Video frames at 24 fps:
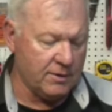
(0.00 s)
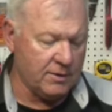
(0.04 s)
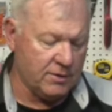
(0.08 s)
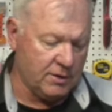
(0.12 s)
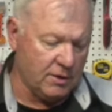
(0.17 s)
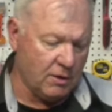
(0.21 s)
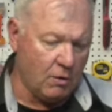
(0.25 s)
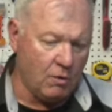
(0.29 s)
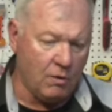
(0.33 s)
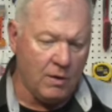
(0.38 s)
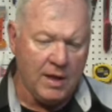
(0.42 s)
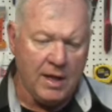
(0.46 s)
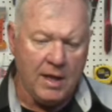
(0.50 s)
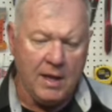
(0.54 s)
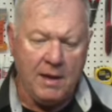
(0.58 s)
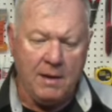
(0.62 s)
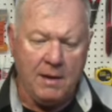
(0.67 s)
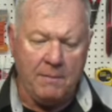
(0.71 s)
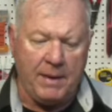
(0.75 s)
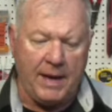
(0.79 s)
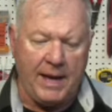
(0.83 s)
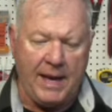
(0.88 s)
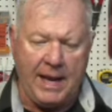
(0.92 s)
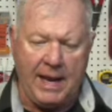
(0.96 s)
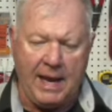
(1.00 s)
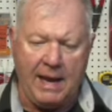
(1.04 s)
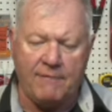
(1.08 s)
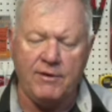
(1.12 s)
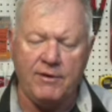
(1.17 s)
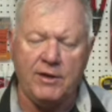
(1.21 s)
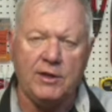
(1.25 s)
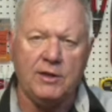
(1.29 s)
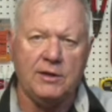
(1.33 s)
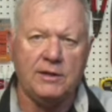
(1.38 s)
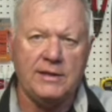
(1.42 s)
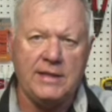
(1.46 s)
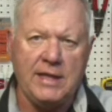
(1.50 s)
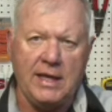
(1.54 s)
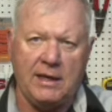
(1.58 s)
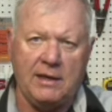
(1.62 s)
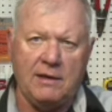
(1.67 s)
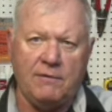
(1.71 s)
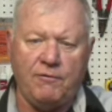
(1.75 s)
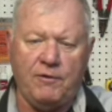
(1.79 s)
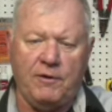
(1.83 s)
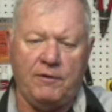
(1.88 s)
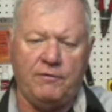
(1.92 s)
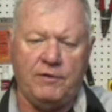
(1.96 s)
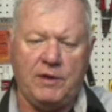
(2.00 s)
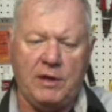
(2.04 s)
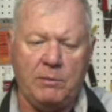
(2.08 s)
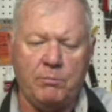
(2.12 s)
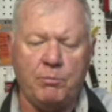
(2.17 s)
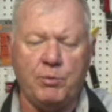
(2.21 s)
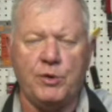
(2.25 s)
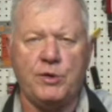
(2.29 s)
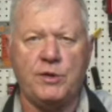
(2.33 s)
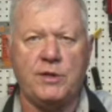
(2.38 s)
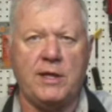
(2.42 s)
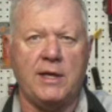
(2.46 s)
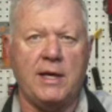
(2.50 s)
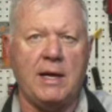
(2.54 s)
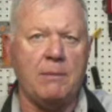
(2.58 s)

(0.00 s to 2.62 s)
So by having 10 to 15%,